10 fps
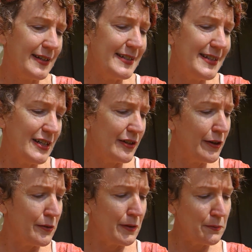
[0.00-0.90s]
I didn't
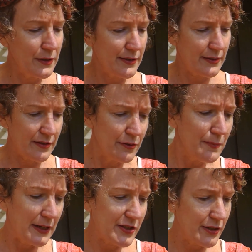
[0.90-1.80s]
know. I wanted so
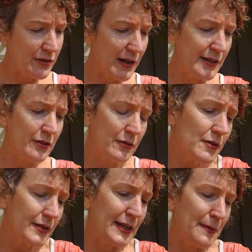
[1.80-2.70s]
much to try and
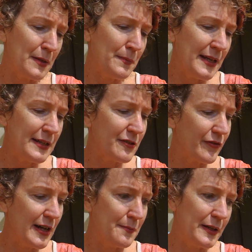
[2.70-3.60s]
talk to him and be his
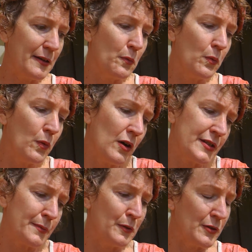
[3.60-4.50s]
friend, but it
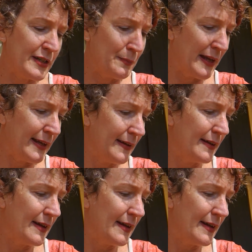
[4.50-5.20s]
was more to me.